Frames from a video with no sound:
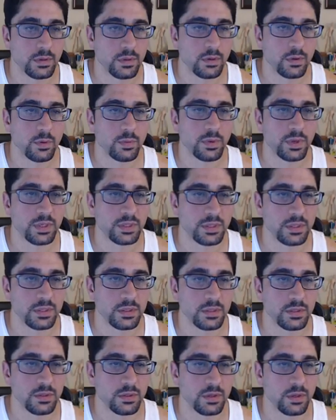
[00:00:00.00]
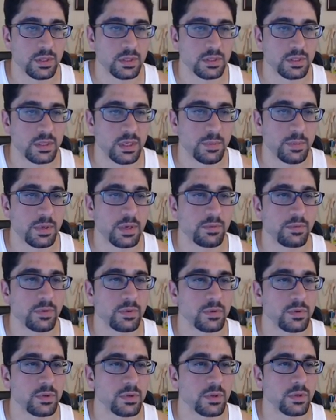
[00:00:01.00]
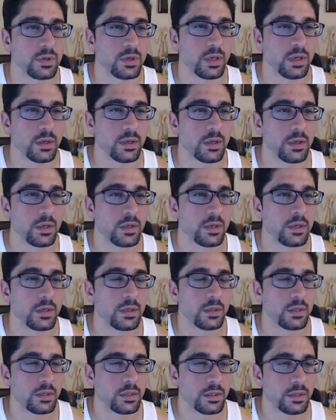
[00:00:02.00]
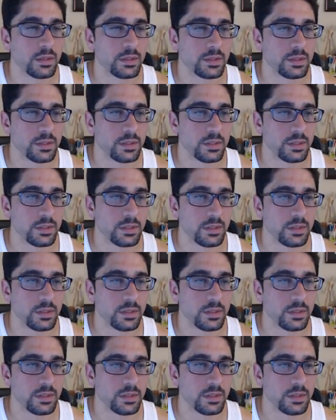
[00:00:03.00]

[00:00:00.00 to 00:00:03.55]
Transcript: Whole process. So you can stop an evolution. Okay. Let's see.